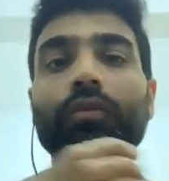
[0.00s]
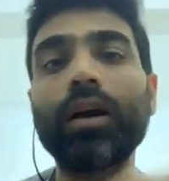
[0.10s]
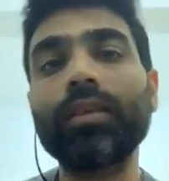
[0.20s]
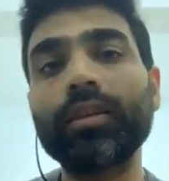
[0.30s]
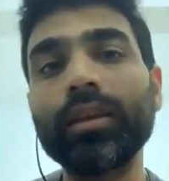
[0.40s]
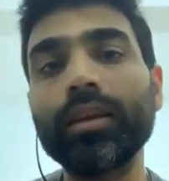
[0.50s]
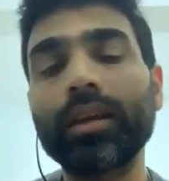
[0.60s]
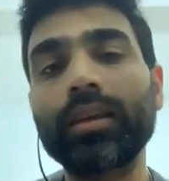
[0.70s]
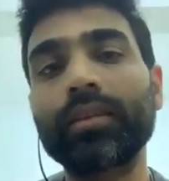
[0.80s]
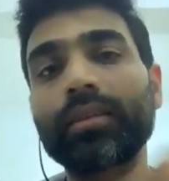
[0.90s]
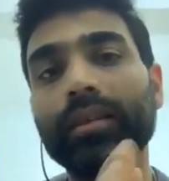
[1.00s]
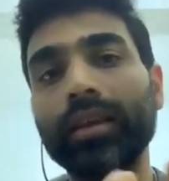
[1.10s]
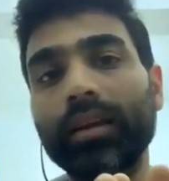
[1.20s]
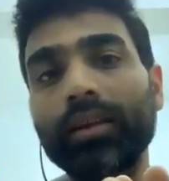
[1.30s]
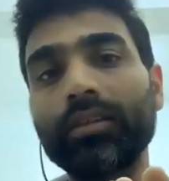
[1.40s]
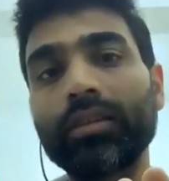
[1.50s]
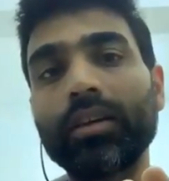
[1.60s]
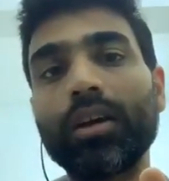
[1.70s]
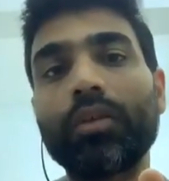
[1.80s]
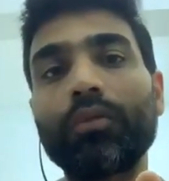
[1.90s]
fasting is a stage
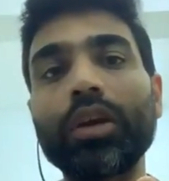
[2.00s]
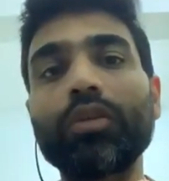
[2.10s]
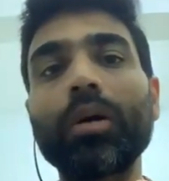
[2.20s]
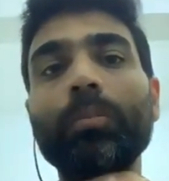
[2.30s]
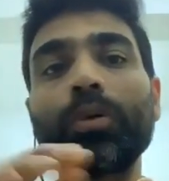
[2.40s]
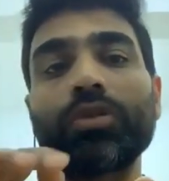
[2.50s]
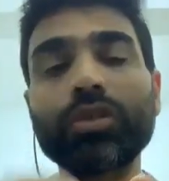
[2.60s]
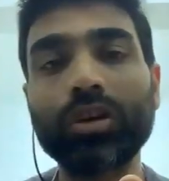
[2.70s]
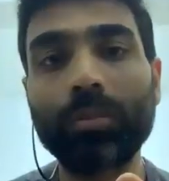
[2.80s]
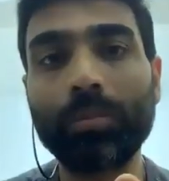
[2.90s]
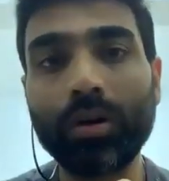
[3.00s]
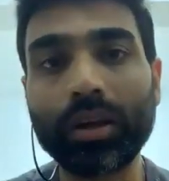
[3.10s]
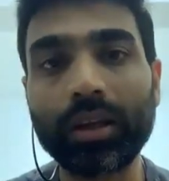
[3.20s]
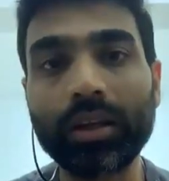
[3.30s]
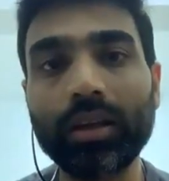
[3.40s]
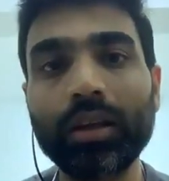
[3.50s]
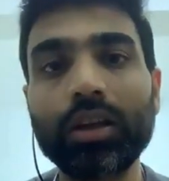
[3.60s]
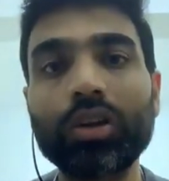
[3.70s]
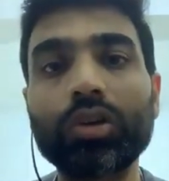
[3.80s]
where you are pushing your body